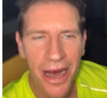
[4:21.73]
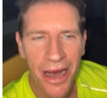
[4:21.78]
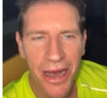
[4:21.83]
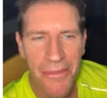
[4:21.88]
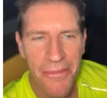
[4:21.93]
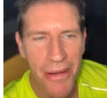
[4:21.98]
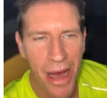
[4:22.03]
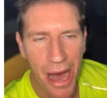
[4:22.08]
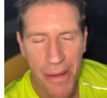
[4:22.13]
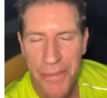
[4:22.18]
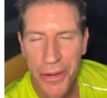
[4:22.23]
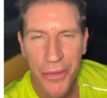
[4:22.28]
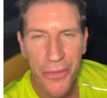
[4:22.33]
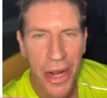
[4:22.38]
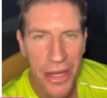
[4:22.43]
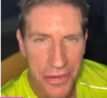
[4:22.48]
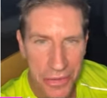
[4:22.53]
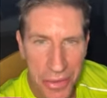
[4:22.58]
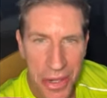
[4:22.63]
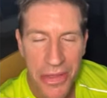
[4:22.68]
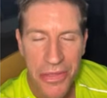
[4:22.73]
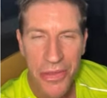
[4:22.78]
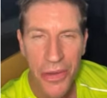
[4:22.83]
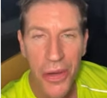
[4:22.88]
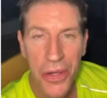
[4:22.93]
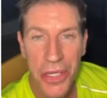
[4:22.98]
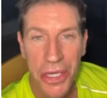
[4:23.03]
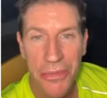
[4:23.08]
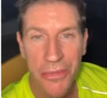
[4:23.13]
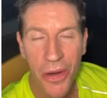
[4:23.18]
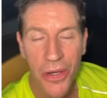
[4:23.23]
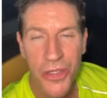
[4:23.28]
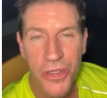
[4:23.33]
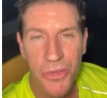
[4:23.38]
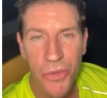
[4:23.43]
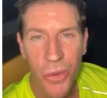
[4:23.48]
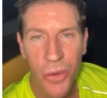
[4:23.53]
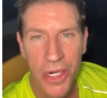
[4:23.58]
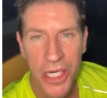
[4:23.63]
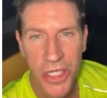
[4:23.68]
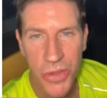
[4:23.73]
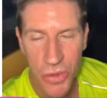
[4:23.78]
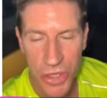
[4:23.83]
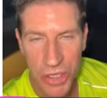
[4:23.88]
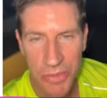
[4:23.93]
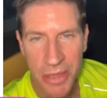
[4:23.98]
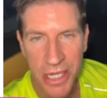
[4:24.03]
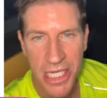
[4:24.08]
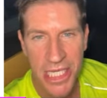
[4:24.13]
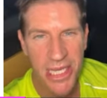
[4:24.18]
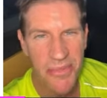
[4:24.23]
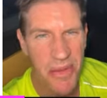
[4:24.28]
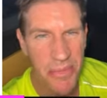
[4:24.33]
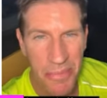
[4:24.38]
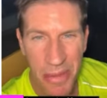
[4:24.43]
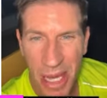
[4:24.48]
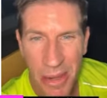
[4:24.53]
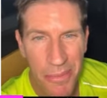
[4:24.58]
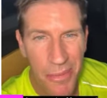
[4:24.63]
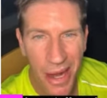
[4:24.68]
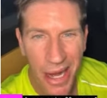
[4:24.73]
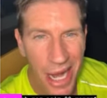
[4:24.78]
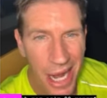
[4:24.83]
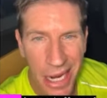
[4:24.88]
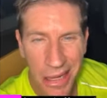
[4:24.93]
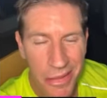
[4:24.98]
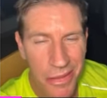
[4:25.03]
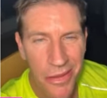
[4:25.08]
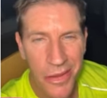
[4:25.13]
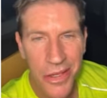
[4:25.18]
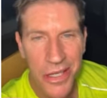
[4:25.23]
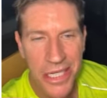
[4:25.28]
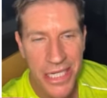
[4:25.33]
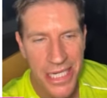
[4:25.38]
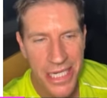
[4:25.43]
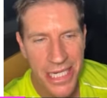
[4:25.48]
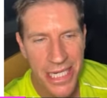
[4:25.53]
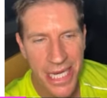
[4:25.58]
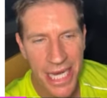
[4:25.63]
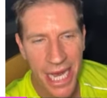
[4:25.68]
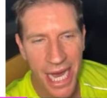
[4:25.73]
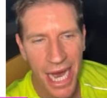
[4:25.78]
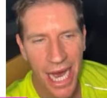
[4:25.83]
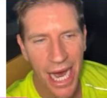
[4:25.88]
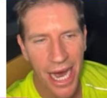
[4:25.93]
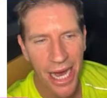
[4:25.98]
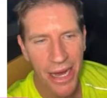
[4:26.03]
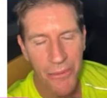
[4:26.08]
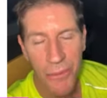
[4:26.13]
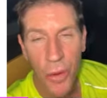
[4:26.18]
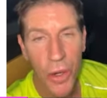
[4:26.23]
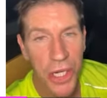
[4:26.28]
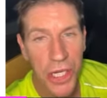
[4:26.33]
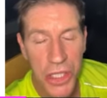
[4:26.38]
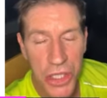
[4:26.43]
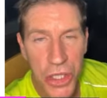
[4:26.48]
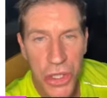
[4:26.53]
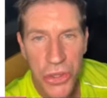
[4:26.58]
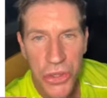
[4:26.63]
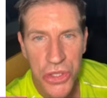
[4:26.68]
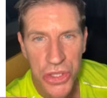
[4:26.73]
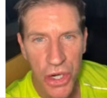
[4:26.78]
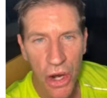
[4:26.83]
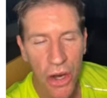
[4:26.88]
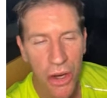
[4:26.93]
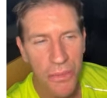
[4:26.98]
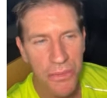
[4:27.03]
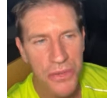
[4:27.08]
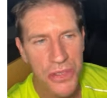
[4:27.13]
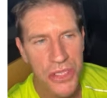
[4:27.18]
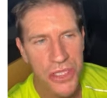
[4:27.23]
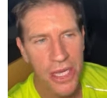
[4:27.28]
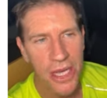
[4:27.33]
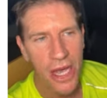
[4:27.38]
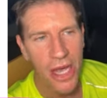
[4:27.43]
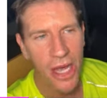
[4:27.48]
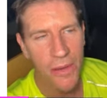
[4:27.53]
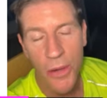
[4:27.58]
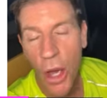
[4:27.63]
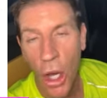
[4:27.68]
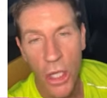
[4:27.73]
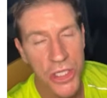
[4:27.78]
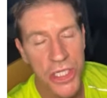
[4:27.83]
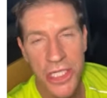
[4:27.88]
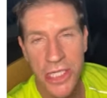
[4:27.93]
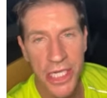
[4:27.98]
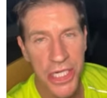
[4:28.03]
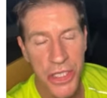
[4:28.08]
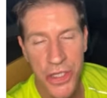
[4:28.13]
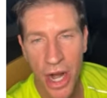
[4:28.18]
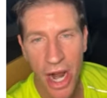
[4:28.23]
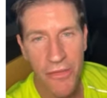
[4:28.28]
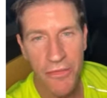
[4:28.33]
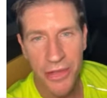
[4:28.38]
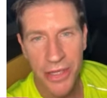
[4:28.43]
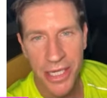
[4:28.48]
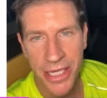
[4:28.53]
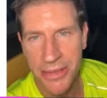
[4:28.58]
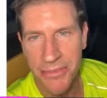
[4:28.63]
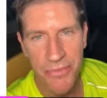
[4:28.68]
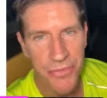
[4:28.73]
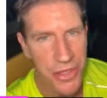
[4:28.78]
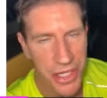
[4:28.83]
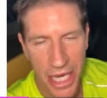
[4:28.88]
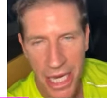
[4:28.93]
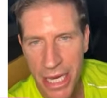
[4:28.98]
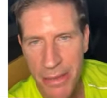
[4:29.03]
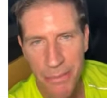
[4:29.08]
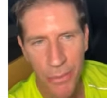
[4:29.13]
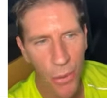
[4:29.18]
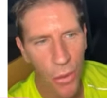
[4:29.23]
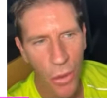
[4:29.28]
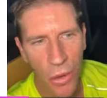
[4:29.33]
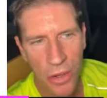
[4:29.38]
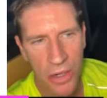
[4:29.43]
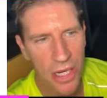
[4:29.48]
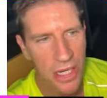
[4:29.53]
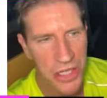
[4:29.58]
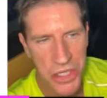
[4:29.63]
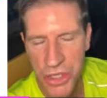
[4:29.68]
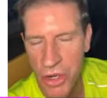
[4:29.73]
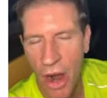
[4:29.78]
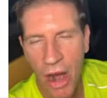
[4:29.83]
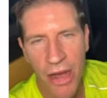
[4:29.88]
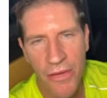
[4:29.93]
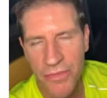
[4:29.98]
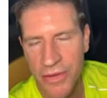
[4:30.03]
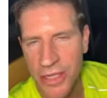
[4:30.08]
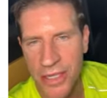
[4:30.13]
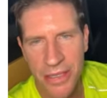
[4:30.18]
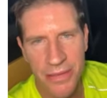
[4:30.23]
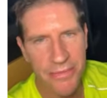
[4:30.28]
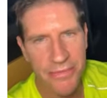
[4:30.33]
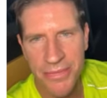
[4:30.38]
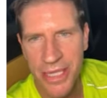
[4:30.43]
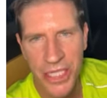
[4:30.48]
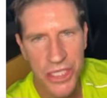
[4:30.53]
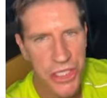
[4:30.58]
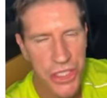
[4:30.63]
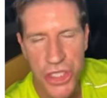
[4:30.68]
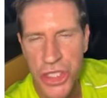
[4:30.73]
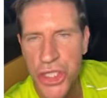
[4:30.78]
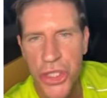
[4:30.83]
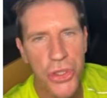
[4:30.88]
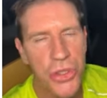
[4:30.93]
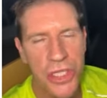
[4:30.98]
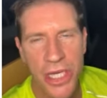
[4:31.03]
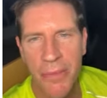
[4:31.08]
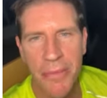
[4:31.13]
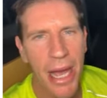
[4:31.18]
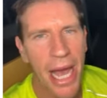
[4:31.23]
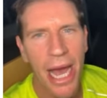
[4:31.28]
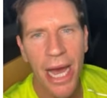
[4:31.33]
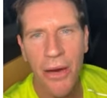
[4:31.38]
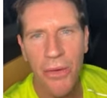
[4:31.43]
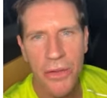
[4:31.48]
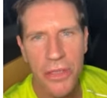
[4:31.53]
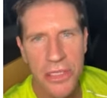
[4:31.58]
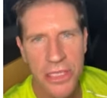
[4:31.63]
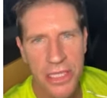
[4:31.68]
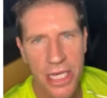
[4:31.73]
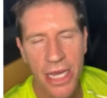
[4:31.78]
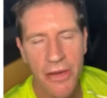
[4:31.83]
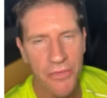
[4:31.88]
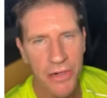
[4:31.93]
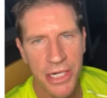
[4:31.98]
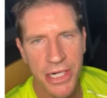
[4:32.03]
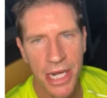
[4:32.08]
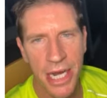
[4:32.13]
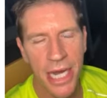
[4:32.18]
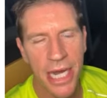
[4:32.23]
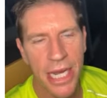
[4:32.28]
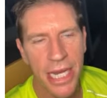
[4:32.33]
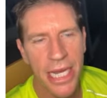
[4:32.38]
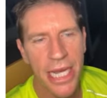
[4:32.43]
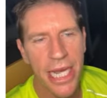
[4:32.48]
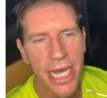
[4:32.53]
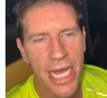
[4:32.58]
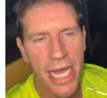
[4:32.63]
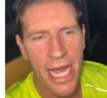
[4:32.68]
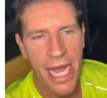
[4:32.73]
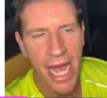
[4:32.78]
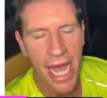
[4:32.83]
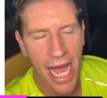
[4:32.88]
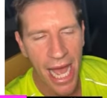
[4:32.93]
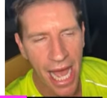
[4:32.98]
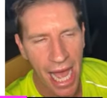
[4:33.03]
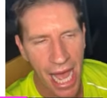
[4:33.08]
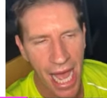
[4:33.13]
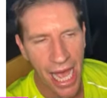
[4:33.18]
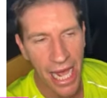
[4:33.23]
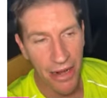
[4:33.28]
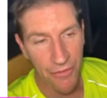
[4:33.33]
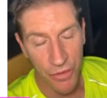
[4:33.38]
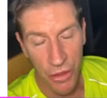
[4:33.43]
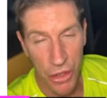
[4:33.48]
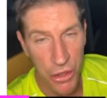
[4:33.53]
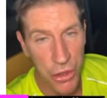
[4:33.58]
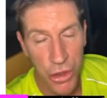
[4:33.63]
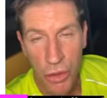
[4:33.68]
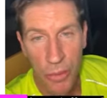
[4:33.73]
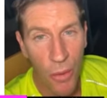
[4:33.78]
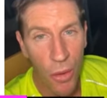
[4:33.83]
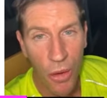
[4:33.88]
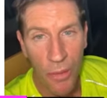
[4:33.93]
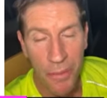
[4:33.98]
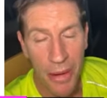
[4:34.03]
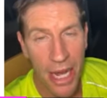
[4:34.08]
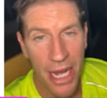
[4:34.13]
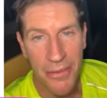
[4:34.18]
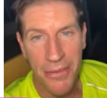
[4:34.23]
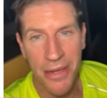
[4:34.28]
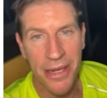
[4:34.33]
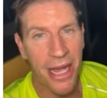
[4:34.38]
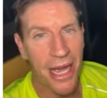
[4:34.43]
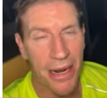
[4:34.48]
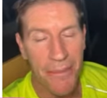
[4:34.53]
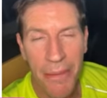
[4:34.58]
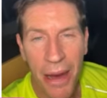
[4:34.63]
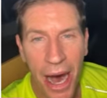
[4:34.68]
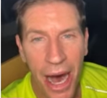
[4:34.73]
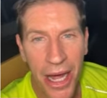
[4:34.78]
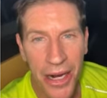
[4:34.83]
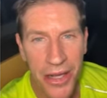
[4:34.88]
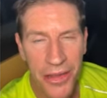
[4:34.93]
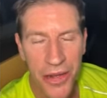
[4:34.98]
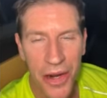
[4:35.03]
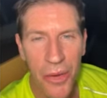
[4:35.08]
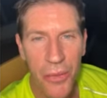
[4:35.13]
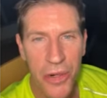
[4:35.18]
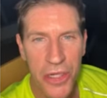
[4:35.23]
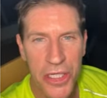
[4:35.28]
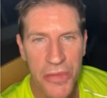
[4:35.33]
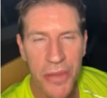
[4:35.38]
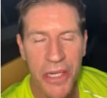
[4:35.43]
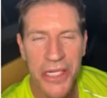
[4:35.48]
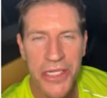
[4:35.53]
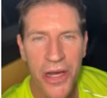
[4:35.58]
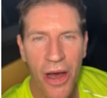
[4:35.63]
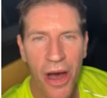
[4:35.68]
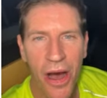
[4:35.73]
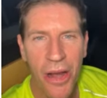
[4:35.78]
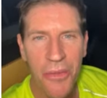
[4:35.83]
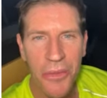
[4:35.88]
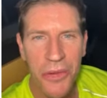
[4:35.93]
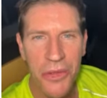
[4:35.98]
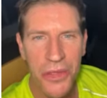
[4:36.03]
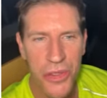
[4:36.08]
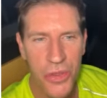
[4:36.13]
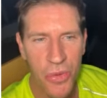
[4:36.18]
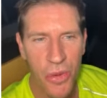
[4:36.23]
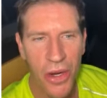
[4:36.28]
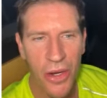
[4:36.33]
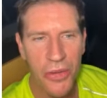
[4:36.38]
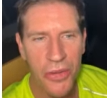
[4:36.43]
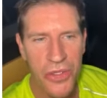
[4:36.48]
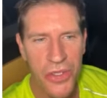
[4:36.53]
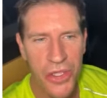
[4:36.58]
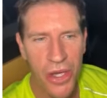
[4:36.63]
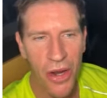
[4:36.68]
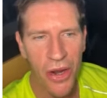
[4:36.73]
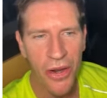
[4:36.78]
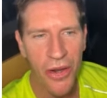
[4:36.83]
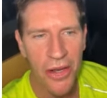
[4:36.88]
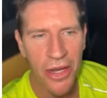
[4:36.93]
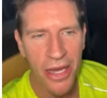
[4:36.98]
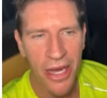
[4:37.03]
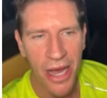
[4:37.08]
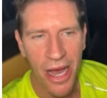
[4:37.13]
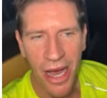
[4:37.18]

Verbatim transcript: I'm up at around 3:30 most mornings, which means I'm in bed by 8:30. I'm working two jobs, constantly traveling, the airport and driving. That just chews up hours every day and I've got a newborn baby and a partner that I want to spend time with as well. So